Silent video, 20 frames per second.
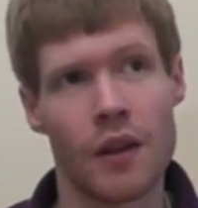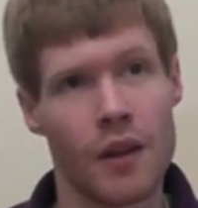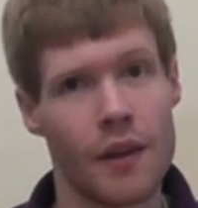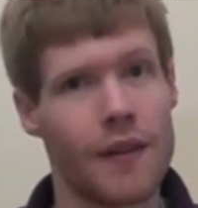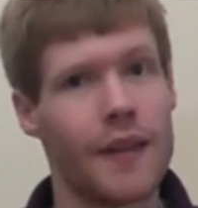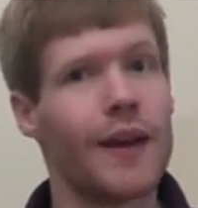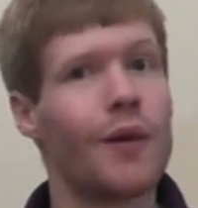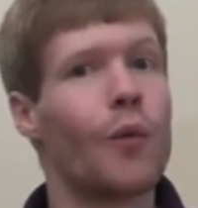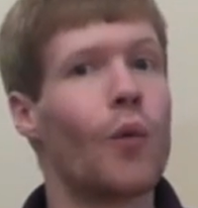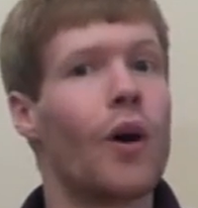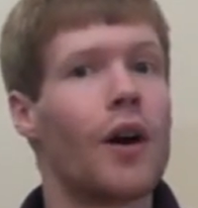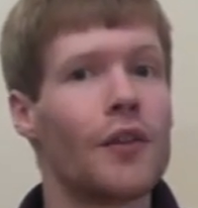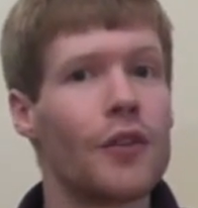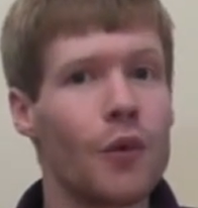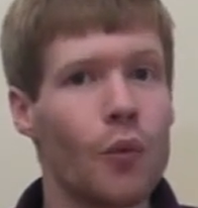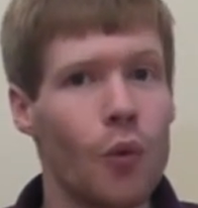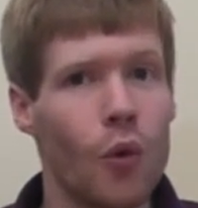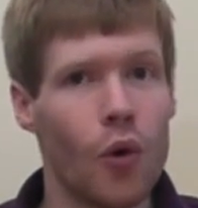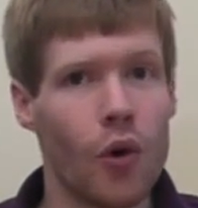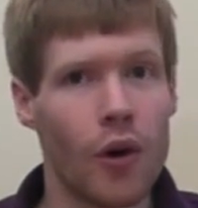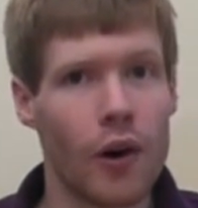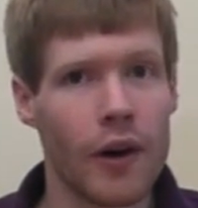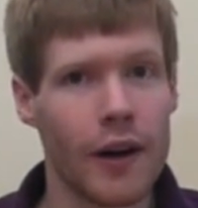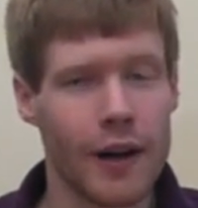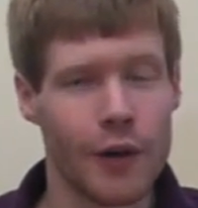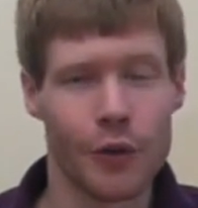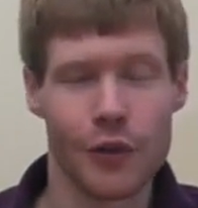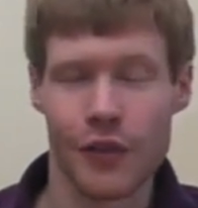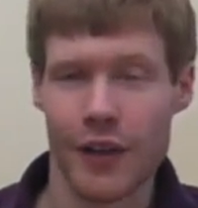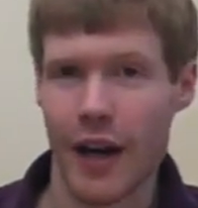They won the war.
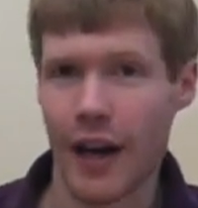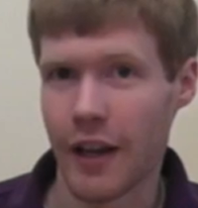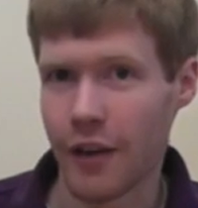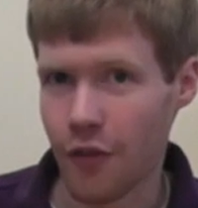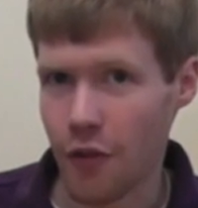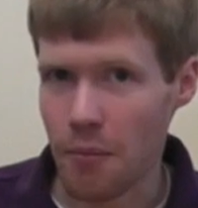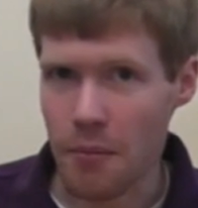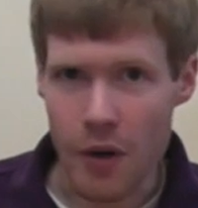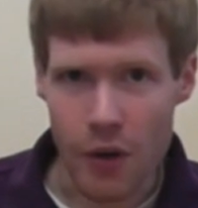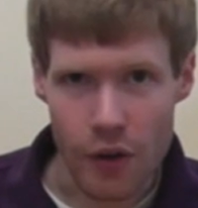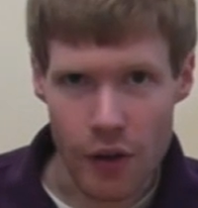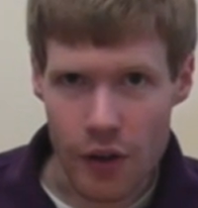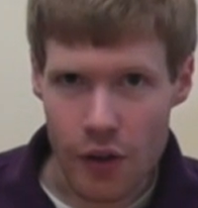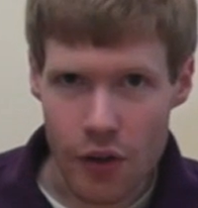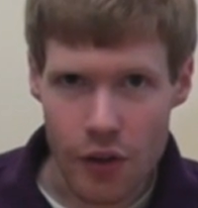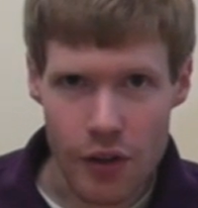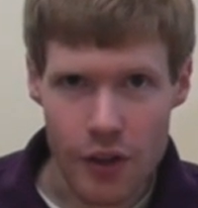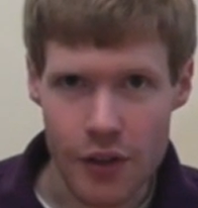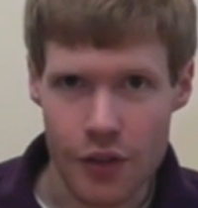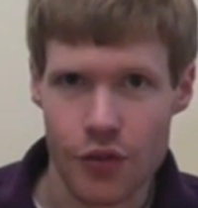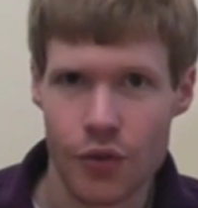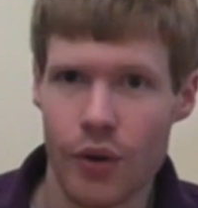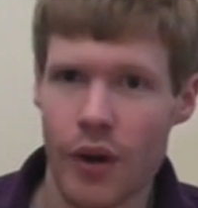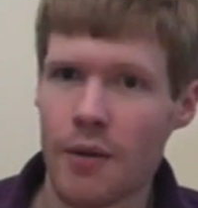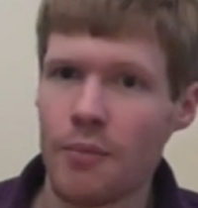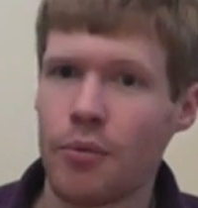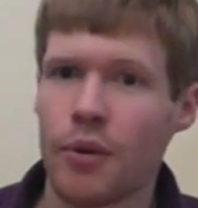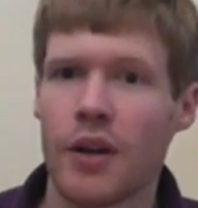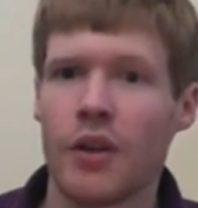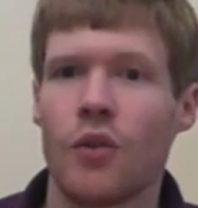It was kind of a miracle because
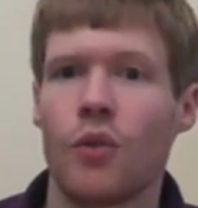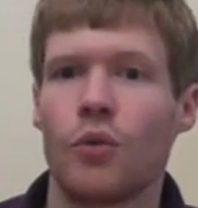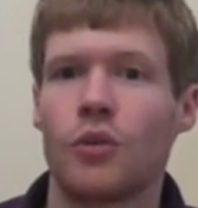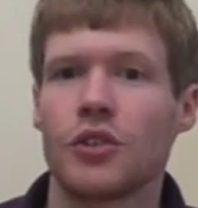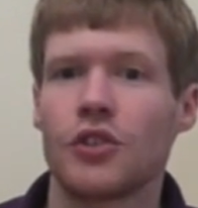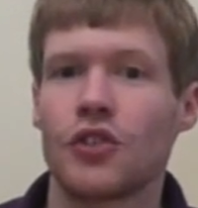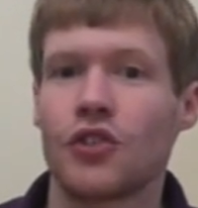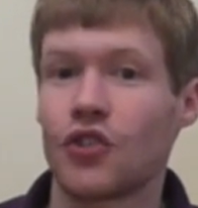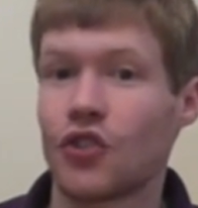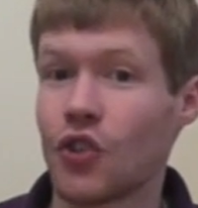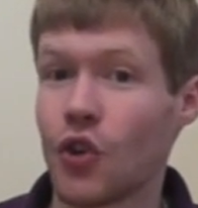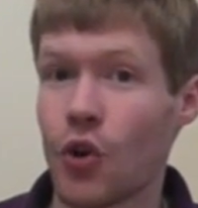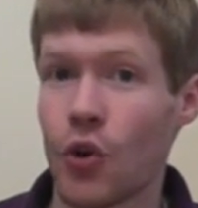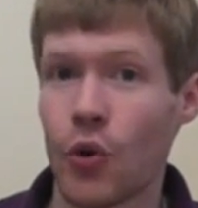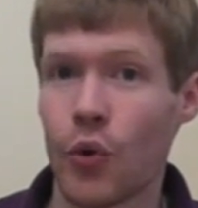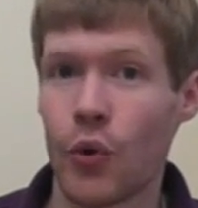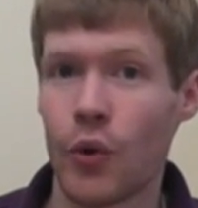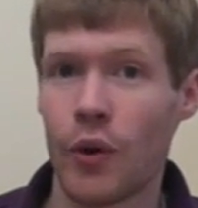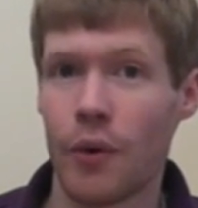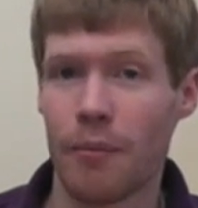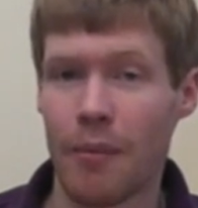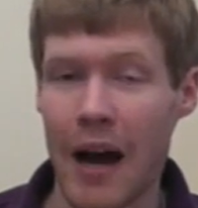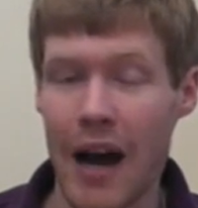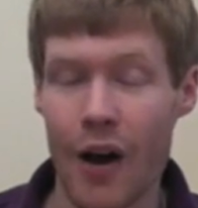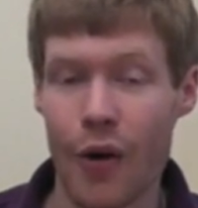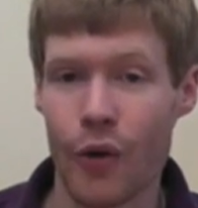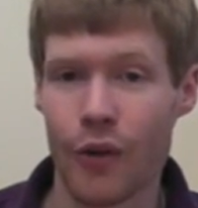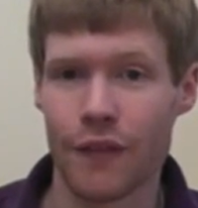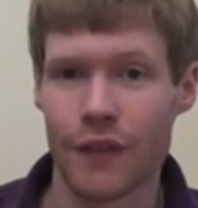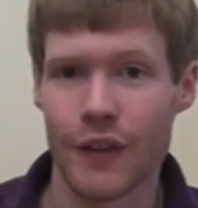Great Britain was so
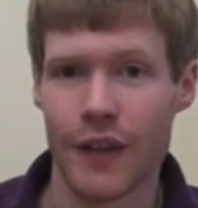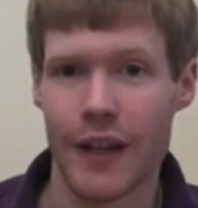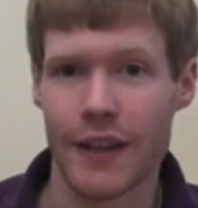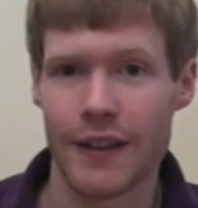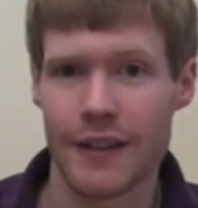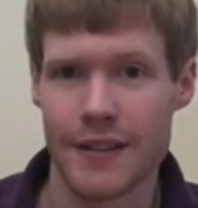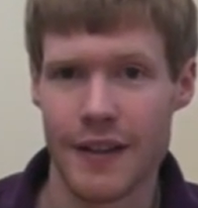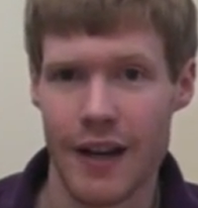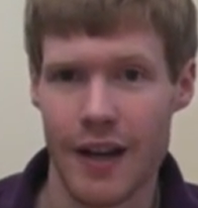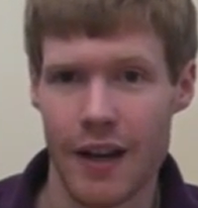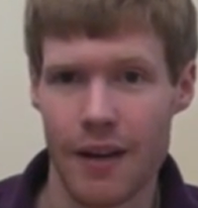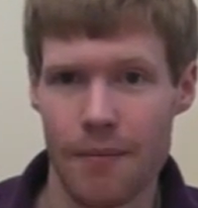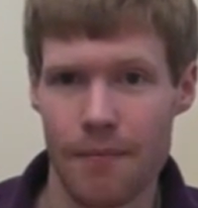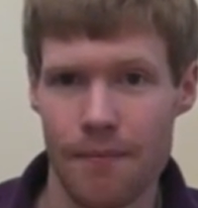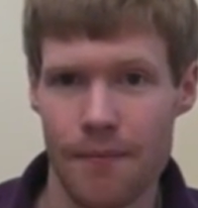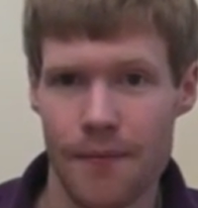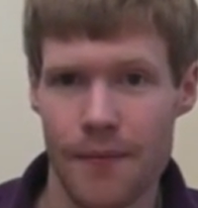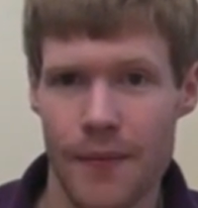powerful at the time.